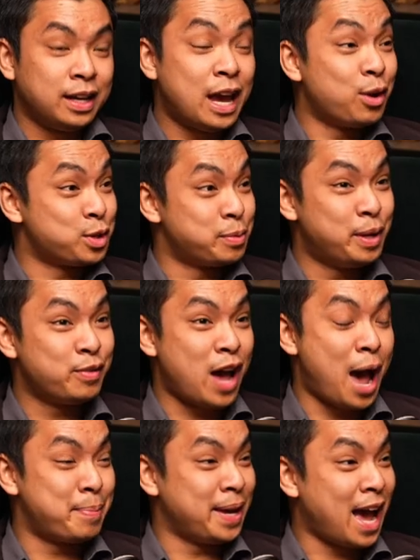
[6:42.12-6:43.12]
Yeah, it was a bit
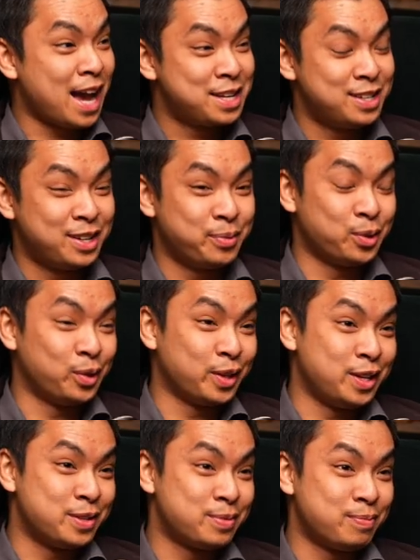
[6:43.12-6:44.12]
of a happy accident with
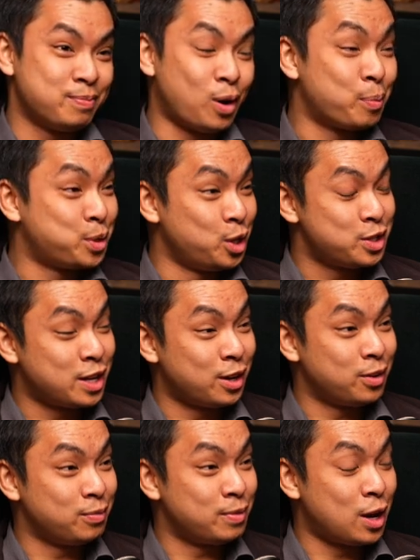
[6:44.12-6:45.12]
all these opportunities
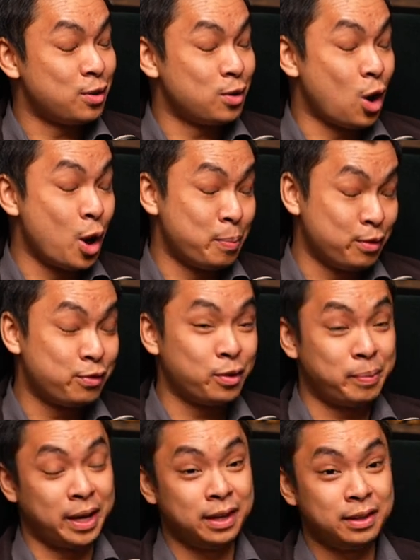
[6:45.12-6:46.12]
that, that opened
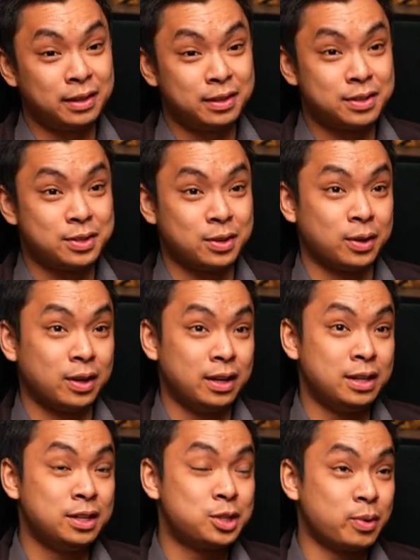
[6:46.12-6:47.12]
for me. So
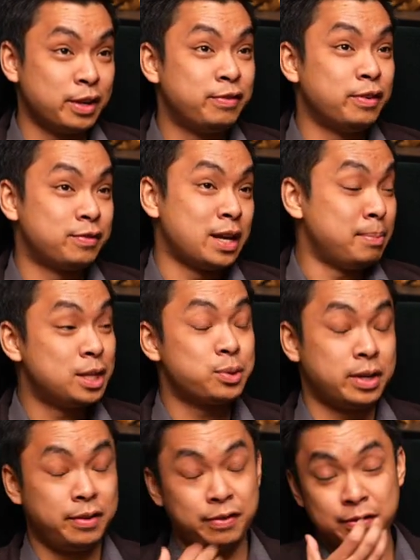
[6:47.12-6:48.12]
in 2015,
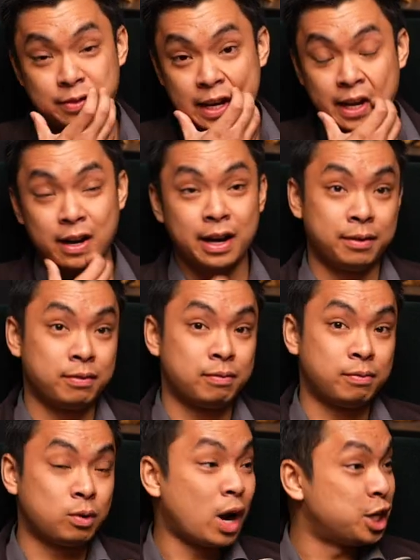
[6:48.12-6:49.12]
mid 2015, I
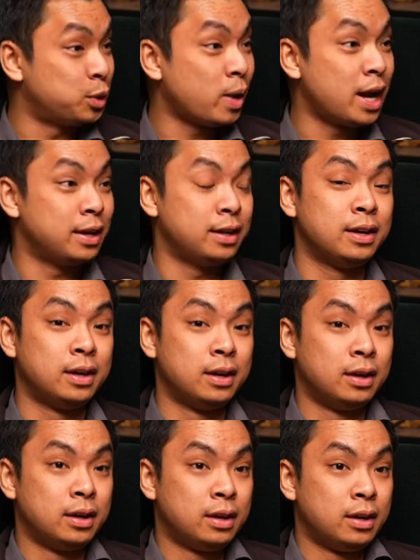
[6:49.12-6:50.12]
graduated,
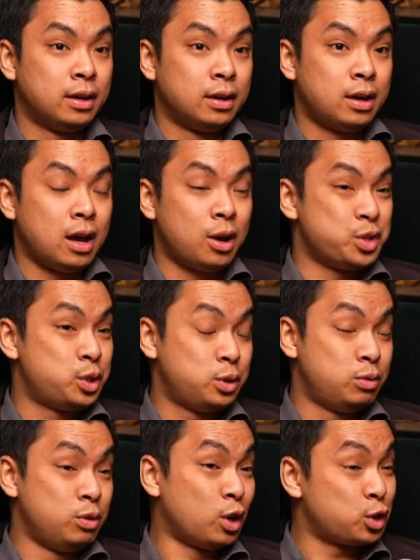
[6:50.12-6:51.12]
I was
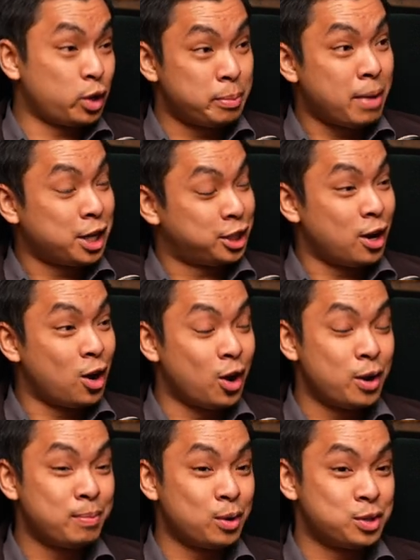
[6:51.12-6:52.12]
not doing much at
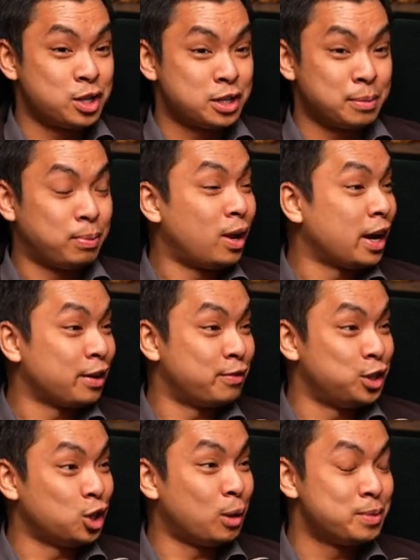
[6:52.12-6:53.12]
home. I was just
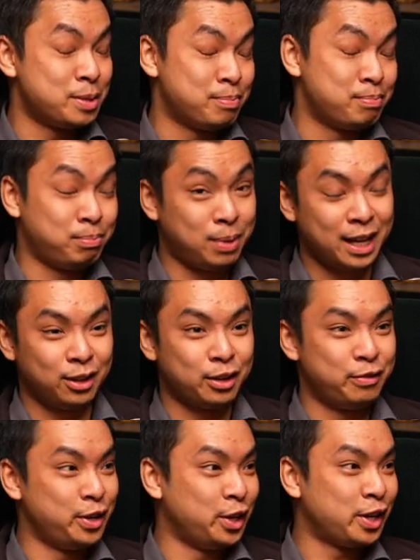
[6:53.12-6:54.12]
applying for jobs and playing a
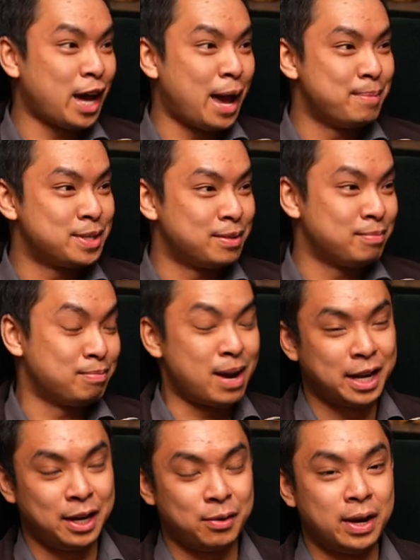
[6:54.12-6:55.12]
lot of video games and
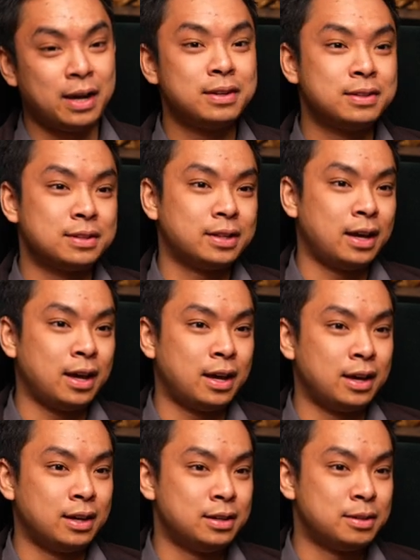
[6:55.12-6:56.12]
mucking around.
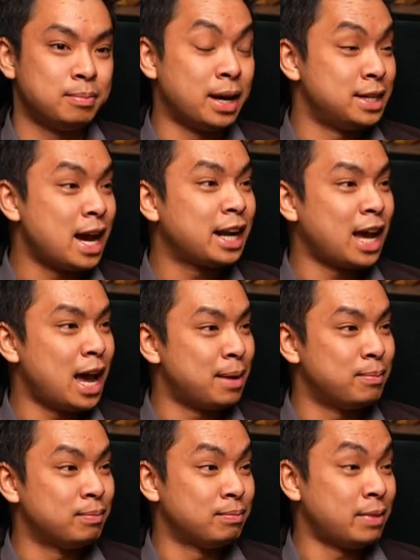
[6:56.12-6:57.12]
And my dad
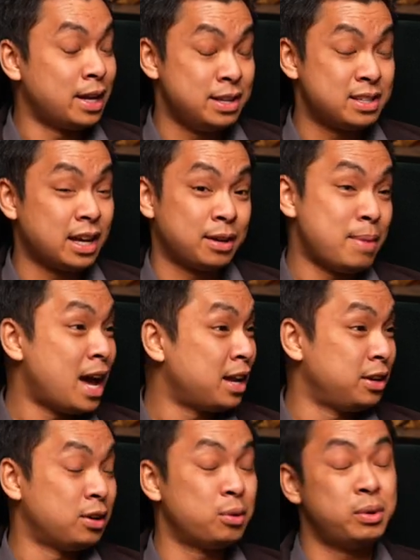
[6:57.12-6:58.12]
came and he's like,
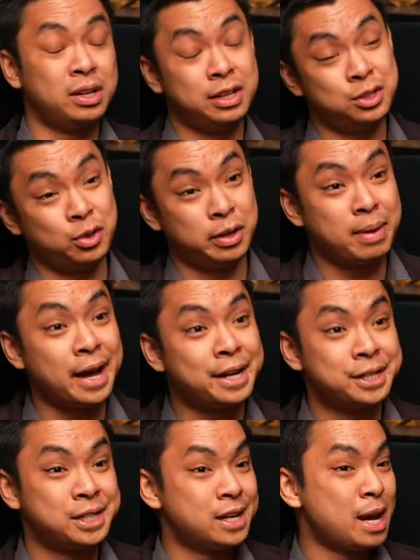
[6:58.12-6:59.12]
Matt, you're not really doing
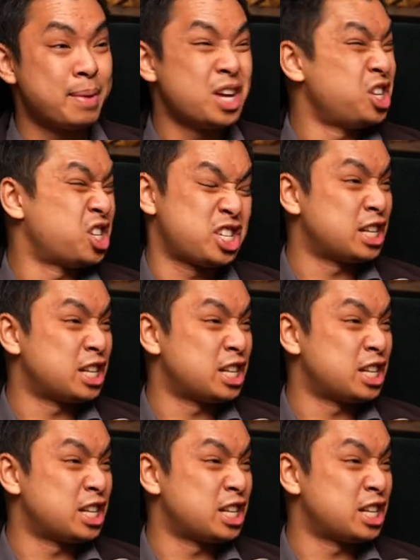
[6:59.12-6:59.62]
much. How about you